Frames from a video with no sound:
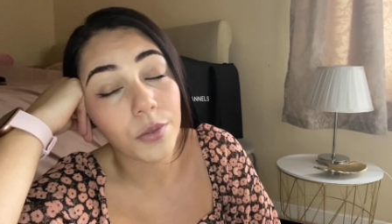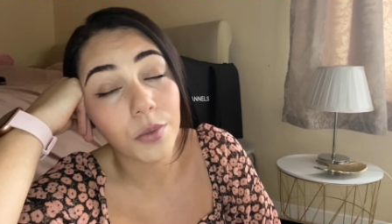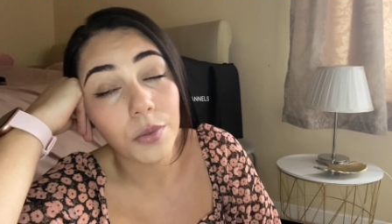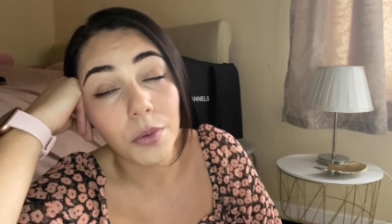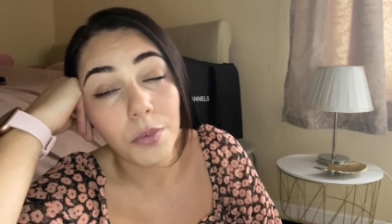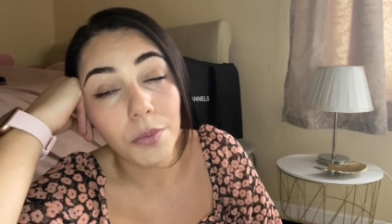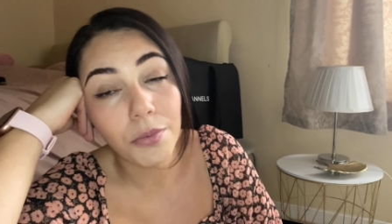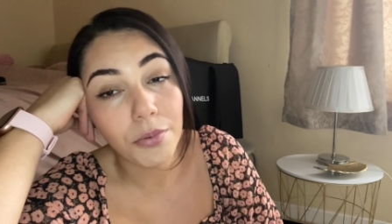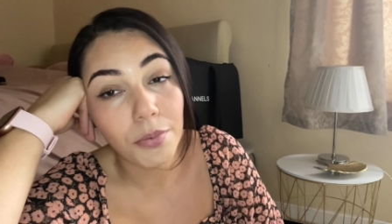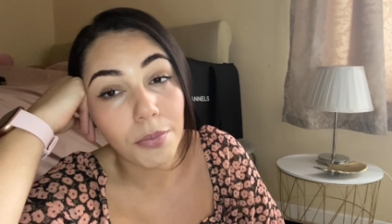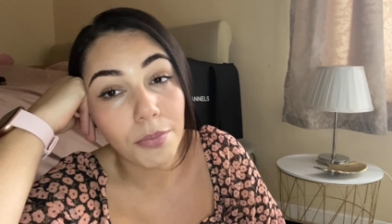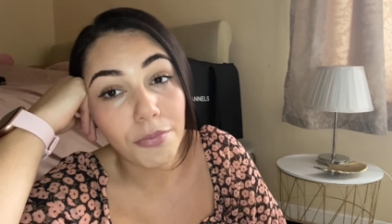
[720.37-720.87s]

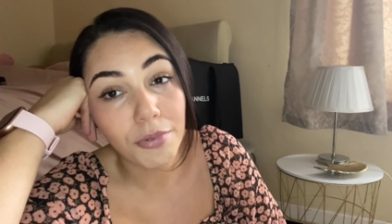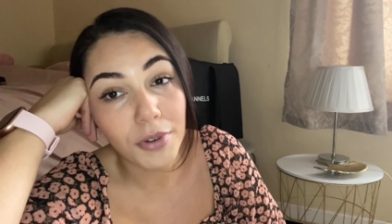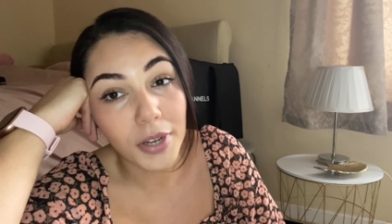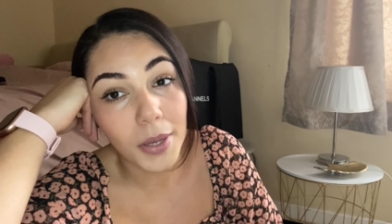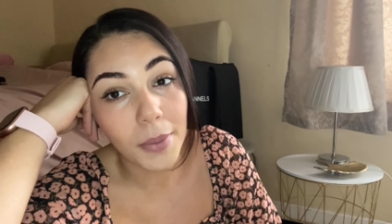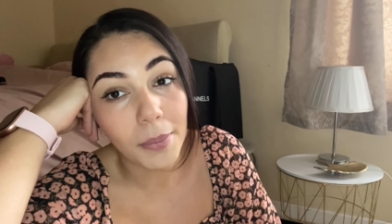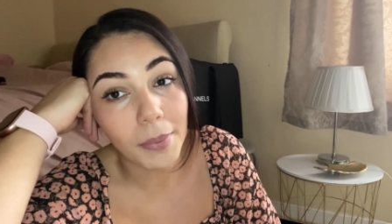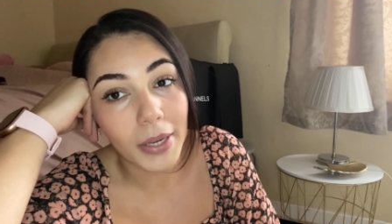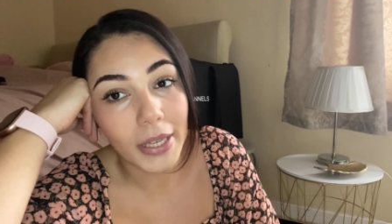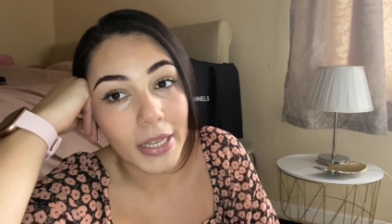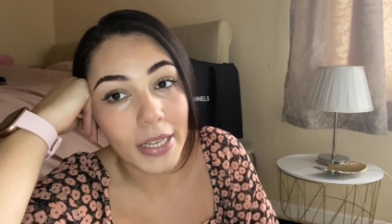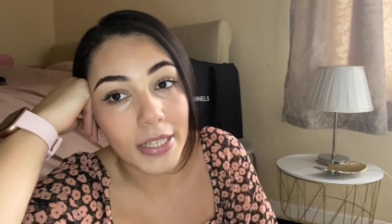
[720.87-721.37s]
we're
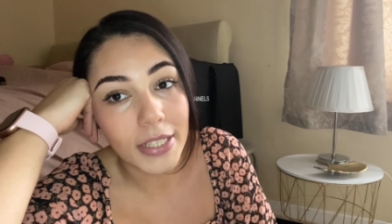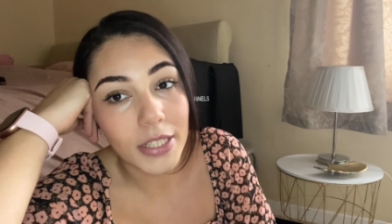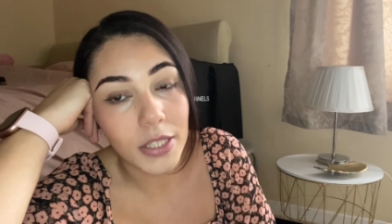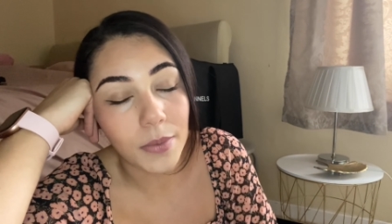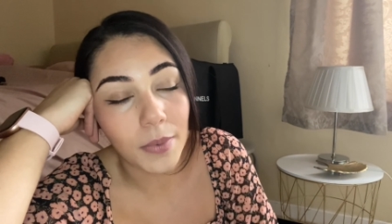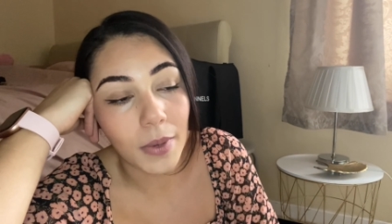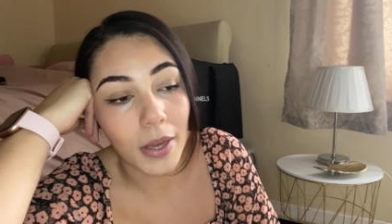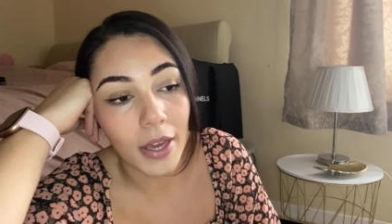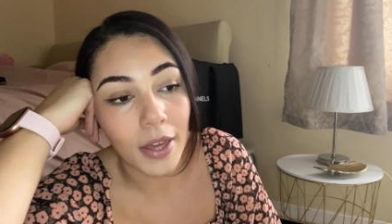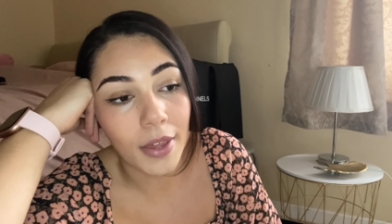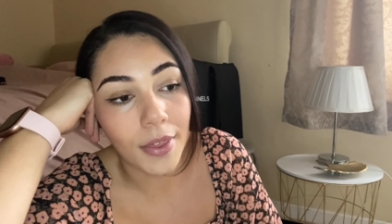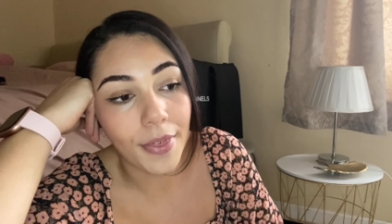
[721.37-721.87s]
pretty pleased
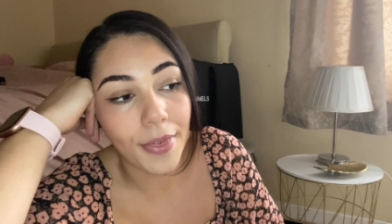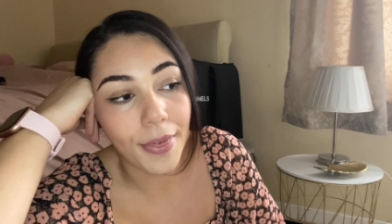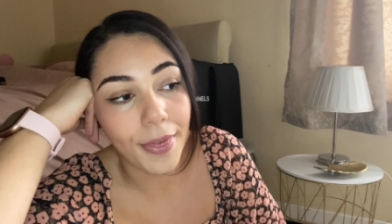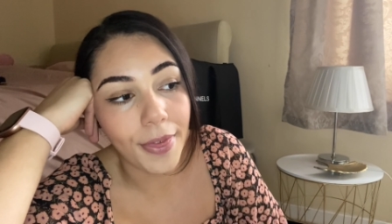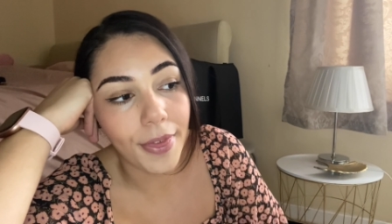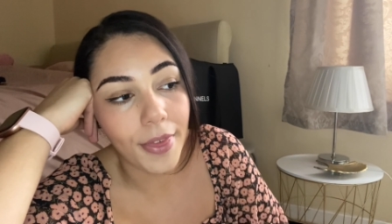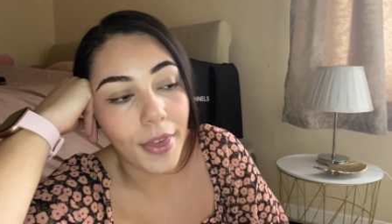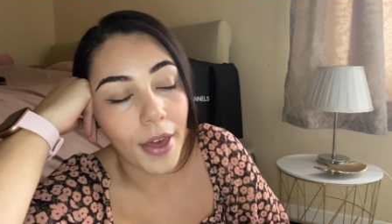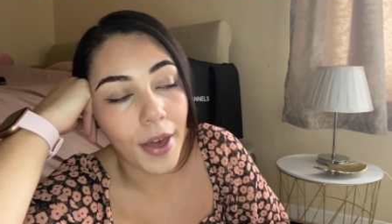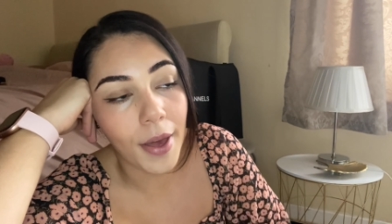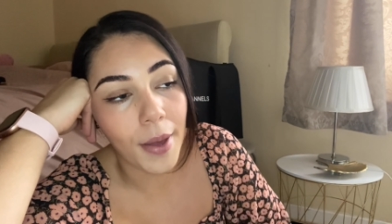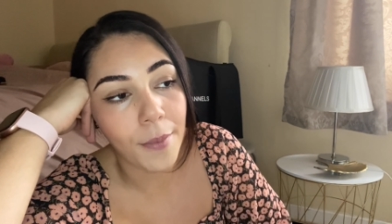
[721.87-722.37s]
with.
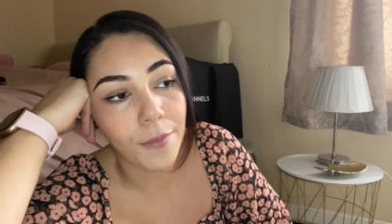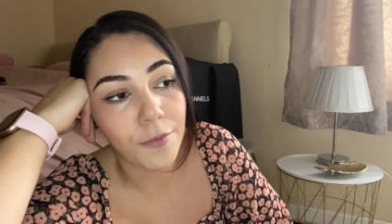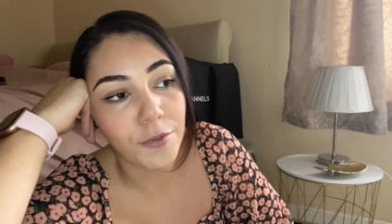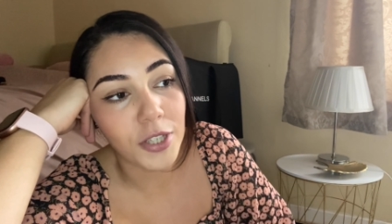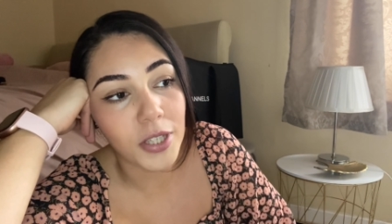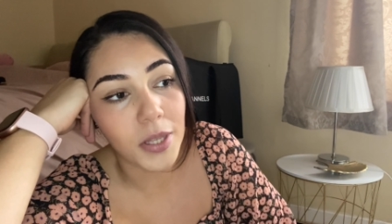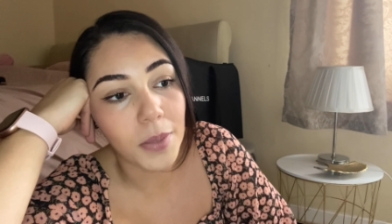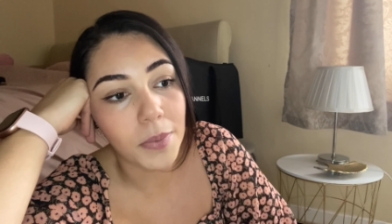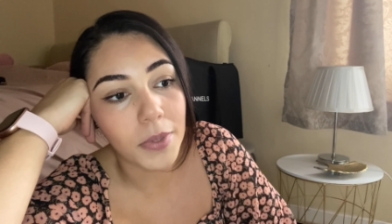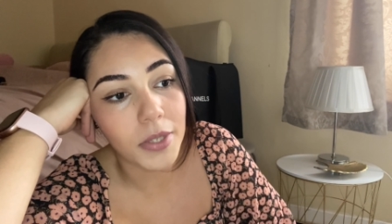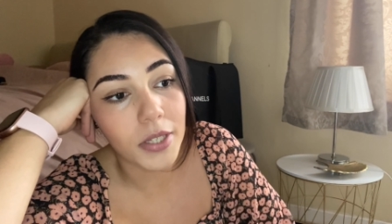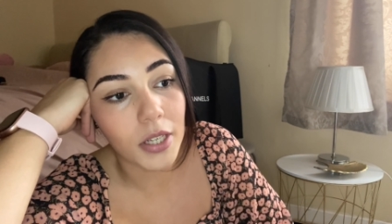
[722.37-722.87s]

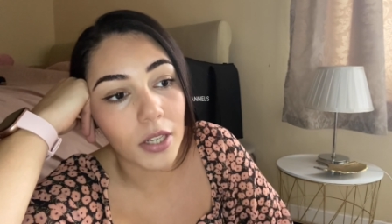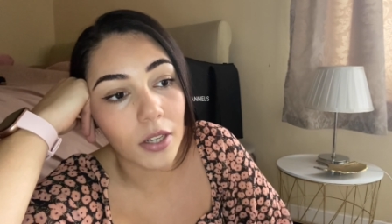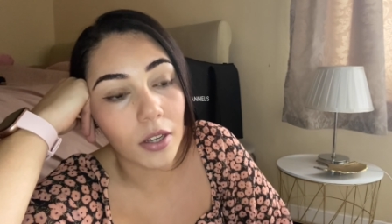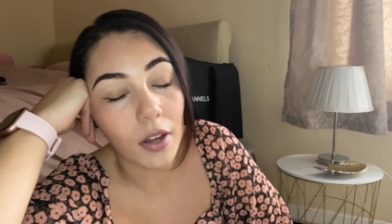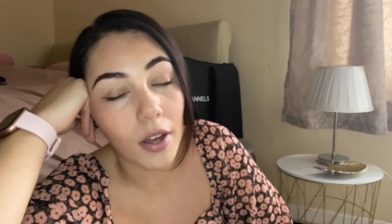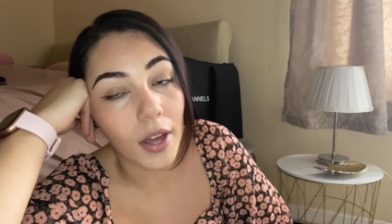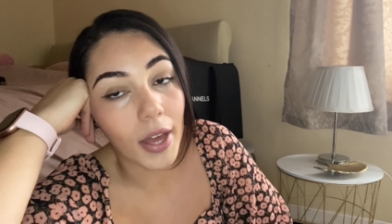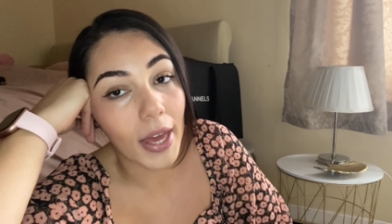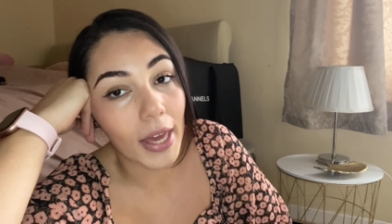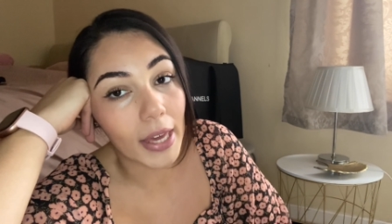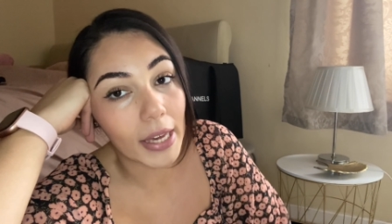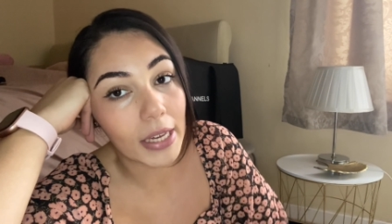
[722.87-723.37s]
Recipient
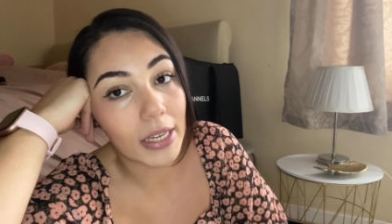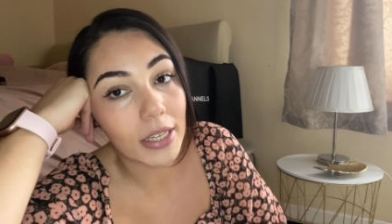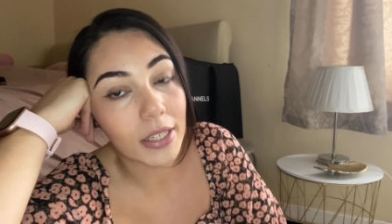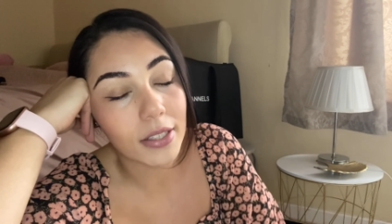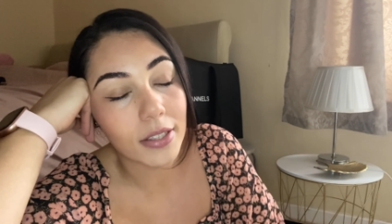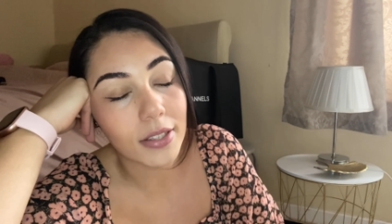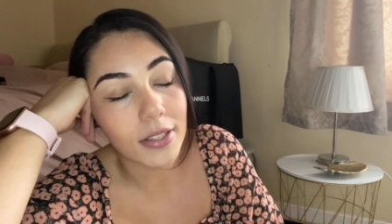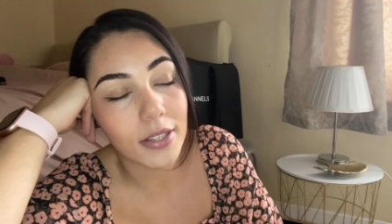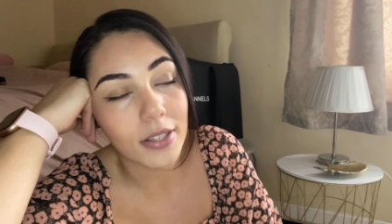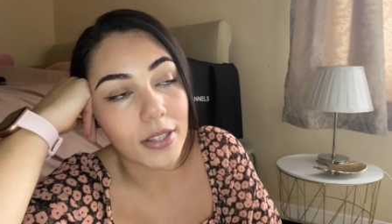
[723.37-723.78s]
got 8,